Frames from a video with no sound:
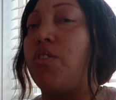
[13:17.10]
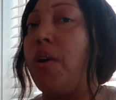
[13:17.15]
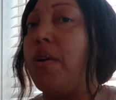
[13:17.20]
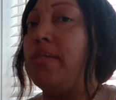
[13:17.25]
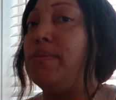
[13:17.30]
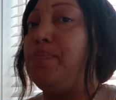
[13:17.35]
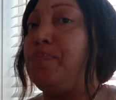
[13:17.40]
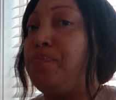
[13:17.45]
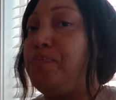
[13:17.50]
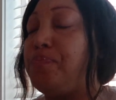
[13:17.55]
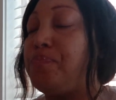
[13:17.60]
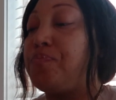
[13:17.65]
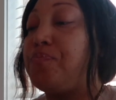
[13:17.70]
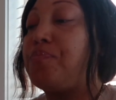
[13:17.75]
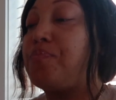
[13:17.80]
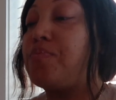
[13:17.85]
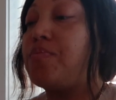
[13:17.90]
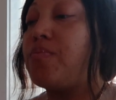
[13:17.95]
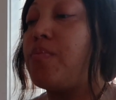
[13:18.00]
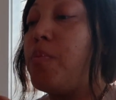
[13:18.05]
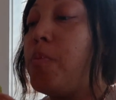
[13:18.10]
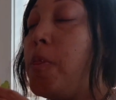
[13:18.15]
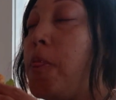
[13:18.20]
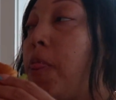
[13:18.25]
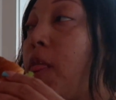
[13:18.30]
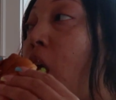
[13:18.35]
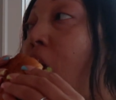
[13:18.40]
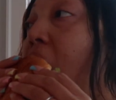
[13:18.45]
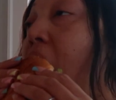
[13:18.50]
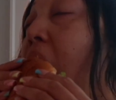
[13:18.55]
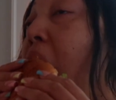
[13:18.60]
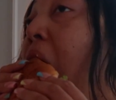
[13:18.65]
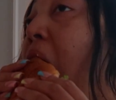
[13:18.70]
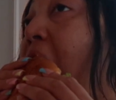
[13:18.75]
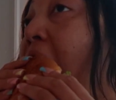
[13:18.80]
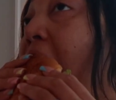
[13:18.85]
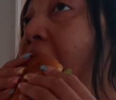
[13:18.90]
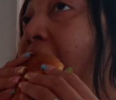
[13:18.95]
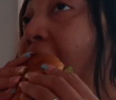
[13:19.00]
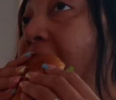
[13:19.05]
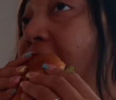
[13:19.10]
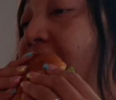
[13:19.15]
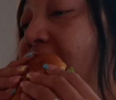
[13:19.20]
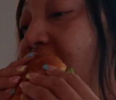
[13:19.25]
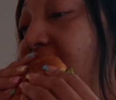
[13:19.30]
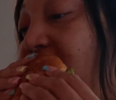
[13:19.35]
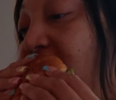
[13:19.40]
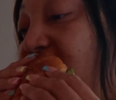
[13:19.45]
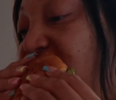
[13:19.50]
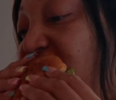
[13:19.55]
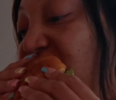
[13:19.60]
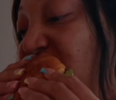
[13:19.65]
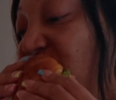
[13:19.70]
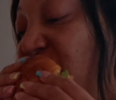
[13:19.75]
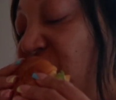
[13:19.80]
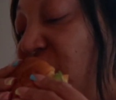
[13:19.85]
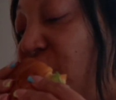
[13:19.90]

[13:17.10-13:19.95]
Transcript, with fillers: good. What did you do? Mm. You open the